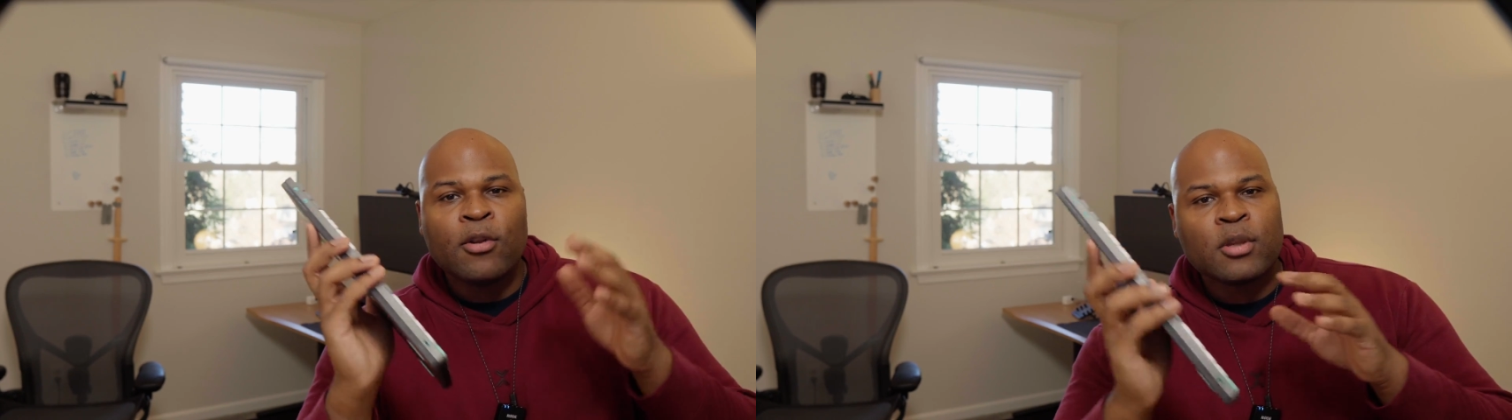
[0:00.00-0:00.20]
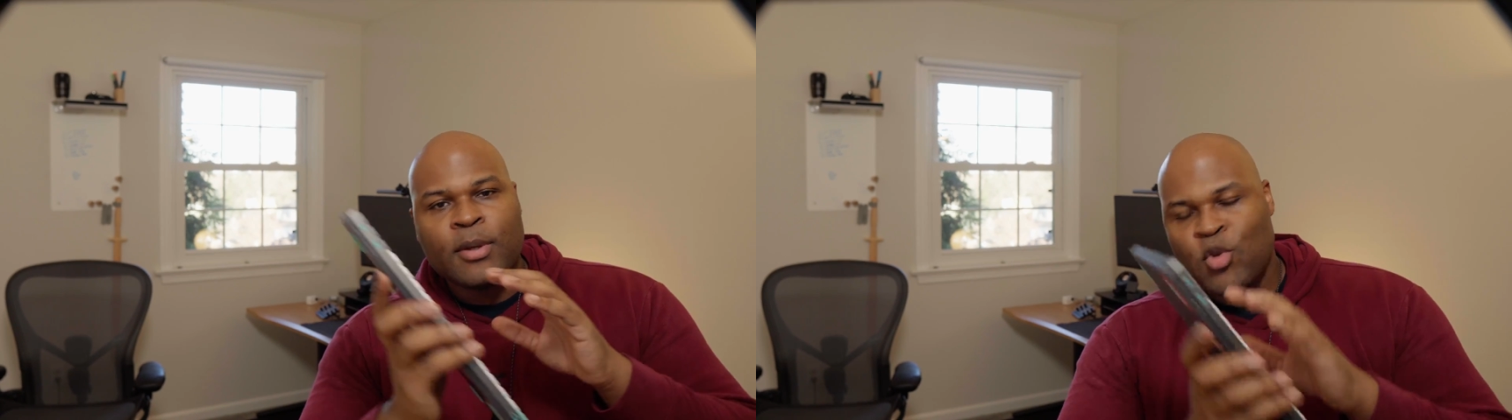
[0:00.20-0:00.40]

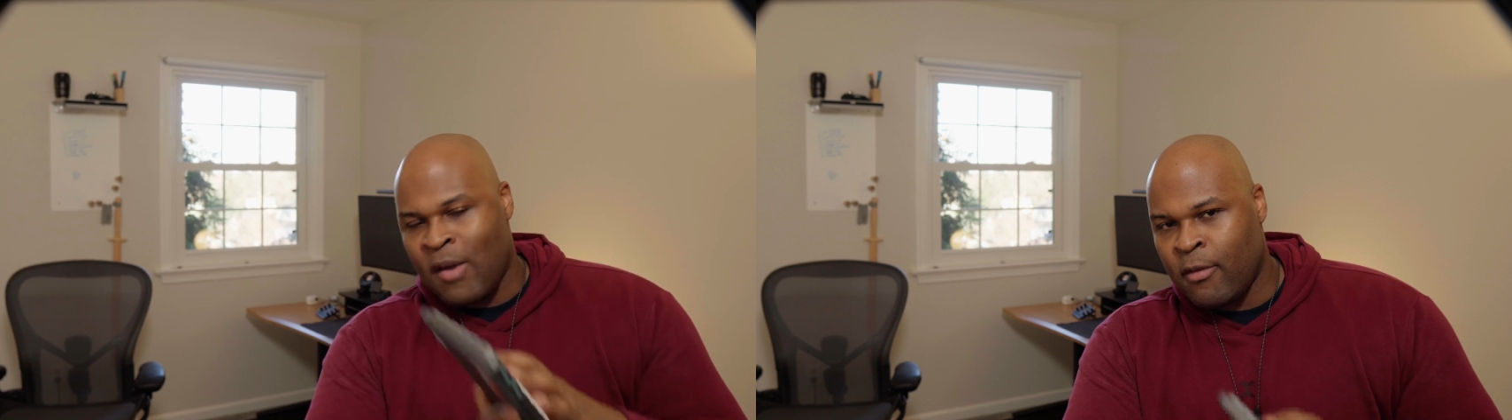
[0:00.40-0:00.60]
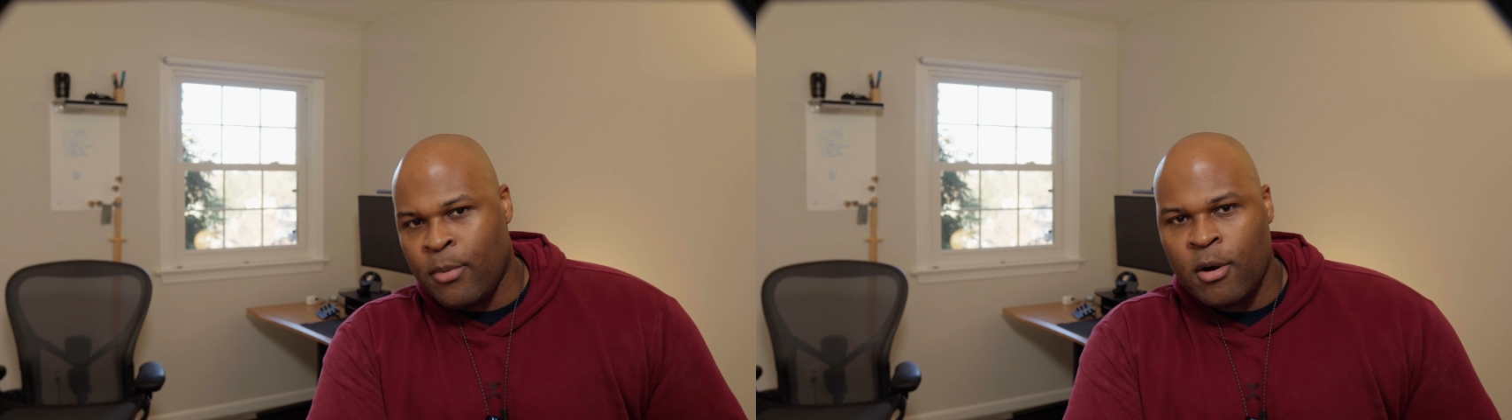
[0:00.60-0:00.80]
ultimate
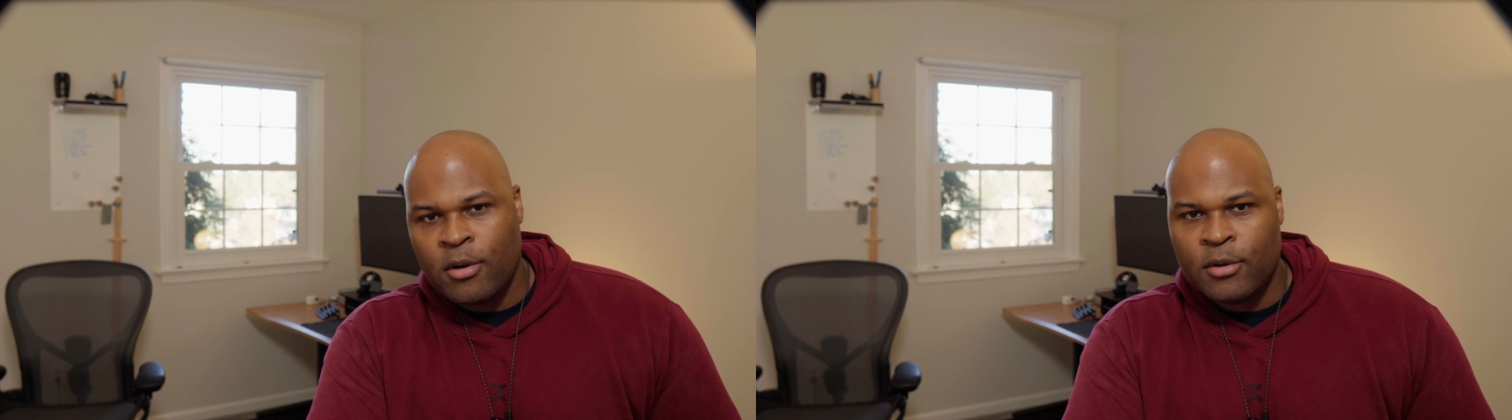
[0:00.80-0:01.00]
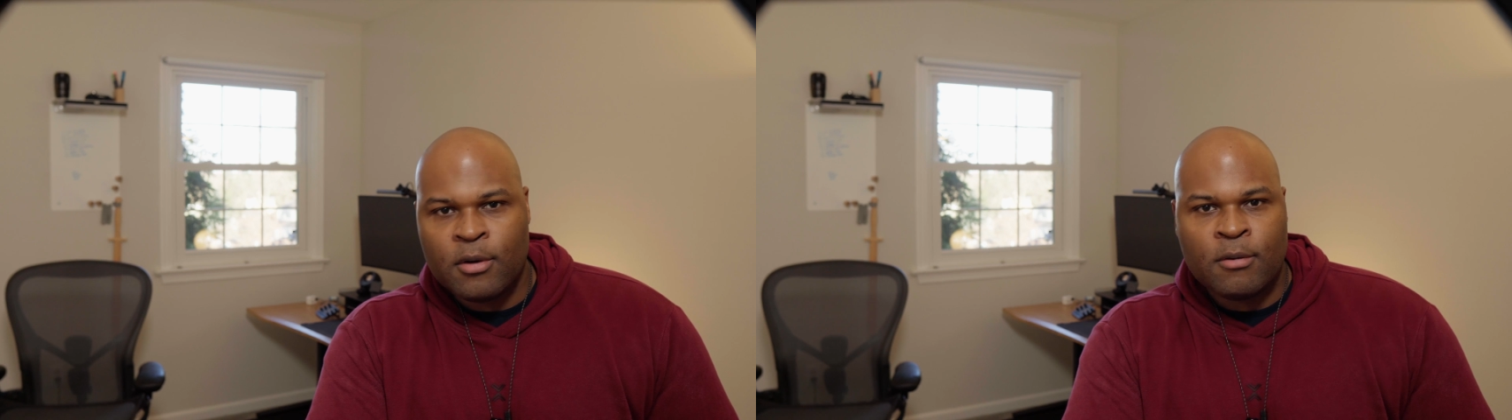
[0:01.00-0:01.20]
travel
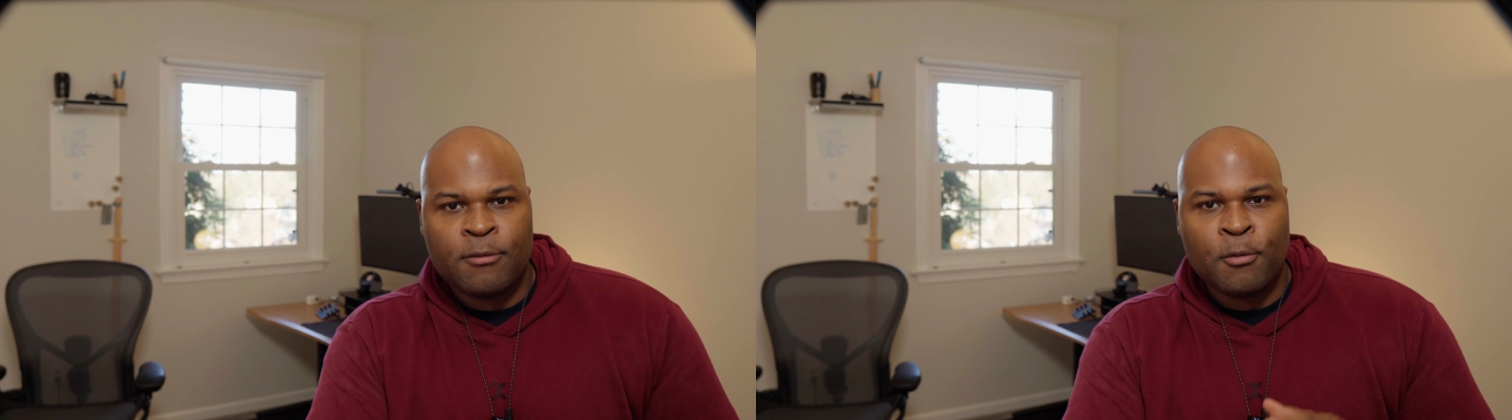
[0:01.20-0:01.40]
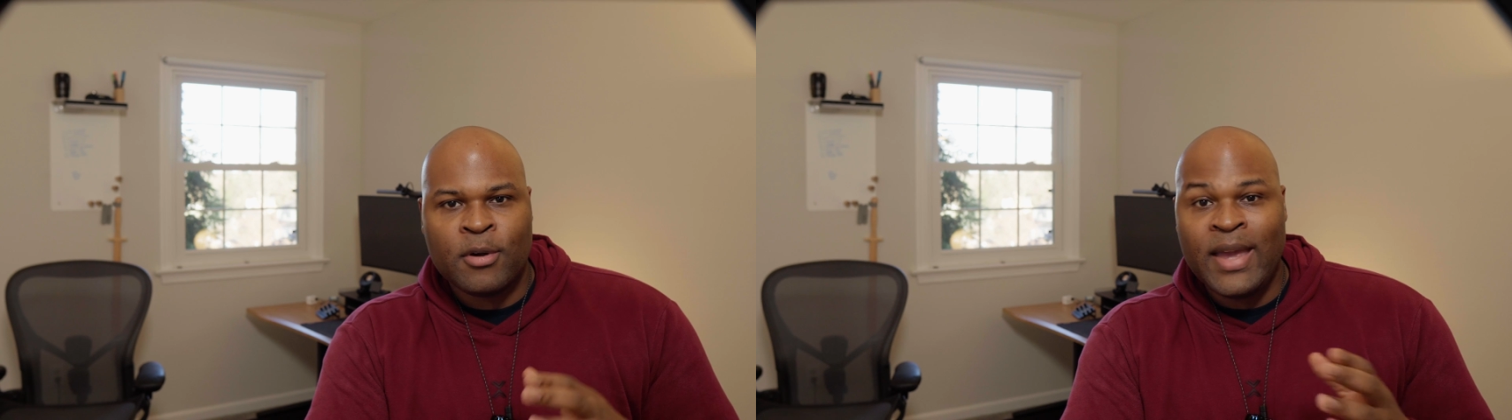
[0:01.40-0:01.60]
partner
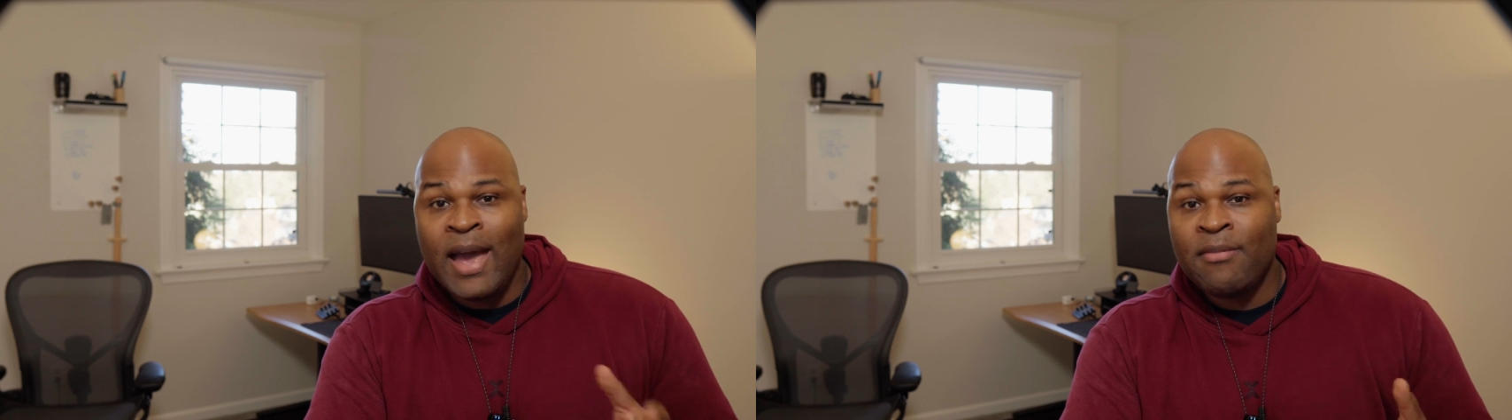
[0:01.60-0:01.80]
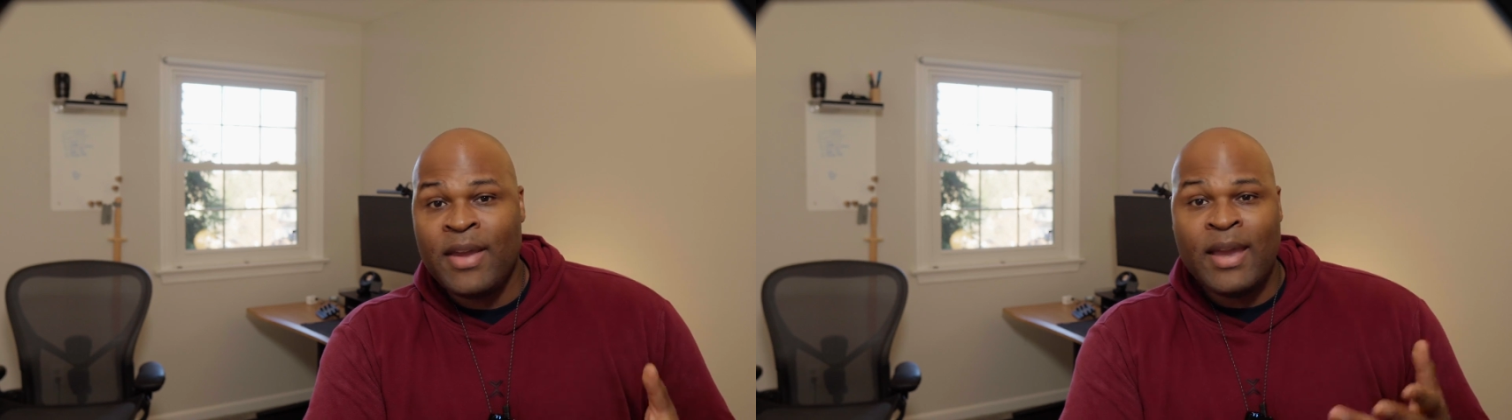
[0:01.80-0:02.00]
for
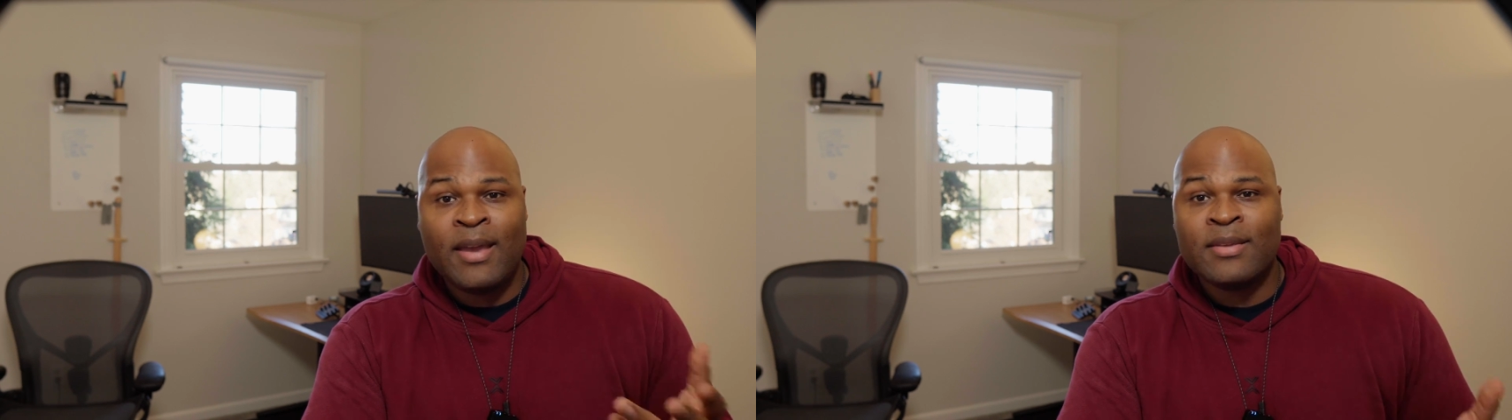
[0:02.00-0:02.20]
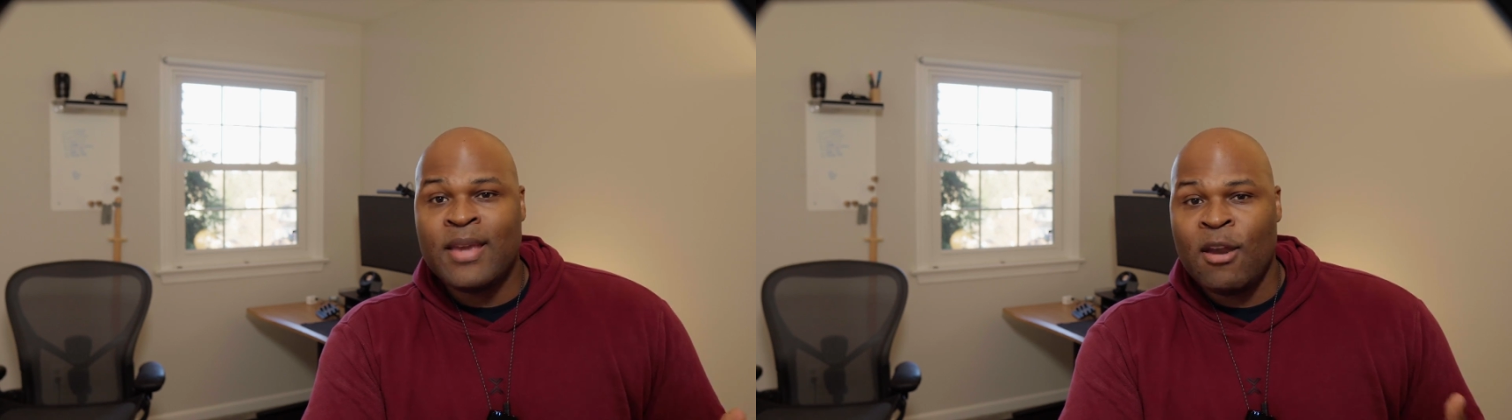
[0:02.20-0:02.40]
cafes,